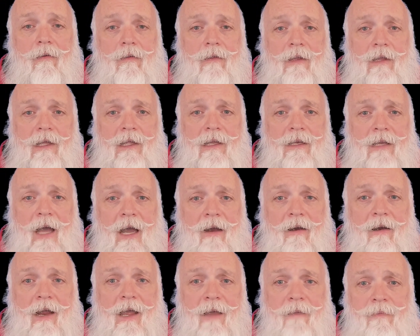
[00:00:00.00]

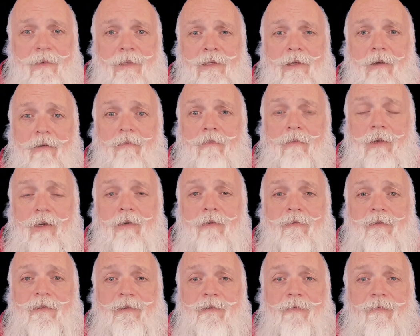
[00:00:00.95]
entire episode
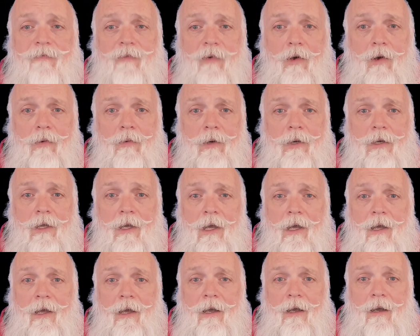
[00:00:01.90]
moves forward.
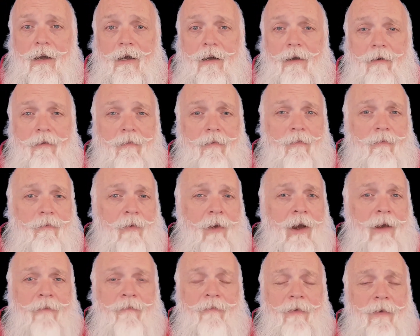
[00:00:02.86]

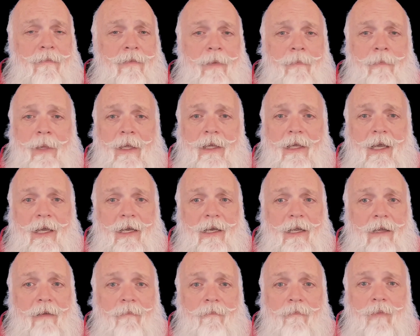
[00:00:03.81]
Right from the
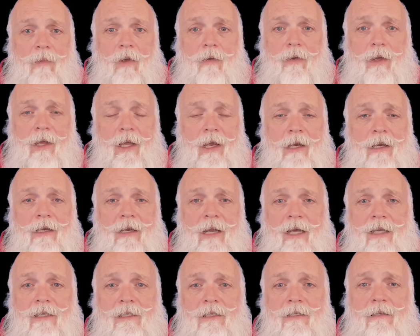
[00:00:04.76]
beginning, we get a
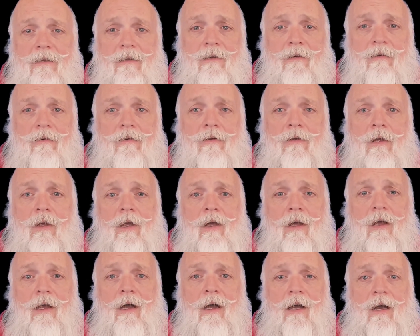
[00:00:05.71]
nice little
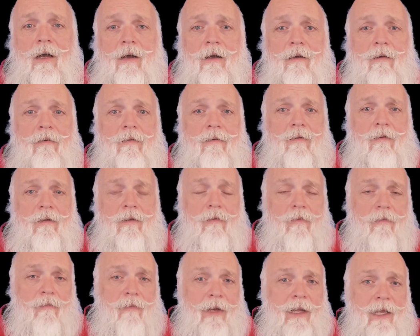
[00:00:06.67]

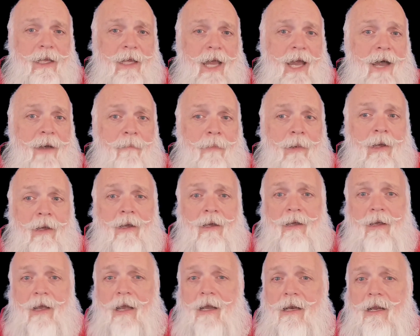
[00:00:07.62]
recap,
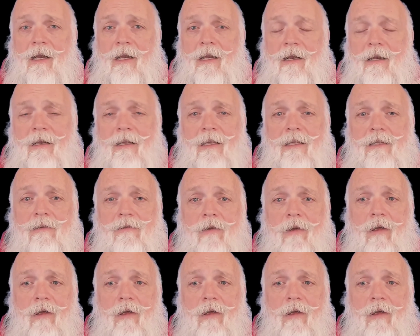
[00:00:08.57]
and then it leads